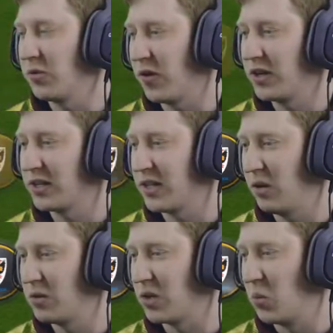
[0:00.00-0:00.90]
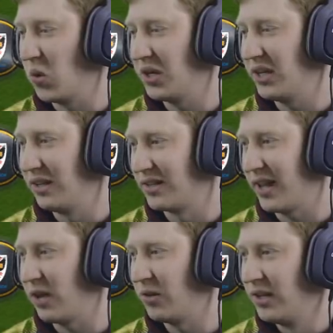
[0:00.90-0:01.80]
We find ourselves 1-0
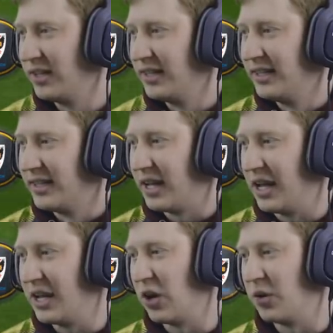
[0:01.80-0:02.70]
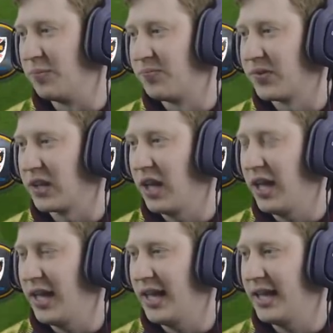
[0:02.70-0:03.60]
down early on.
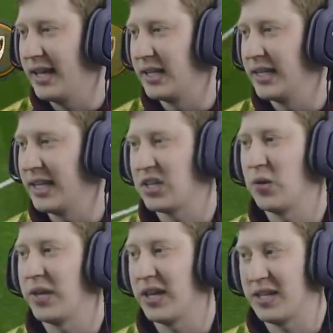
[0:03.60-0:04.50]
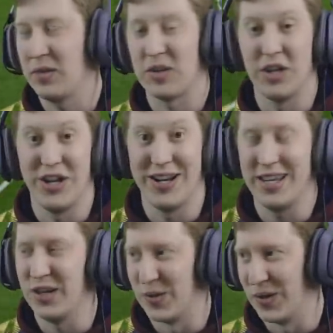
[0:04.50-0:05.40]
Uh, let's go and get ourselves an
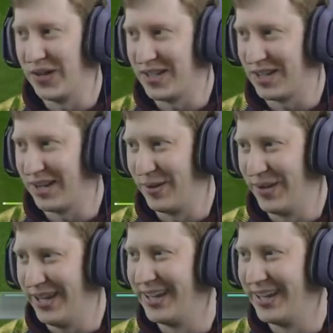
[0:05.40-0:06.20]
early equaliser, shall we?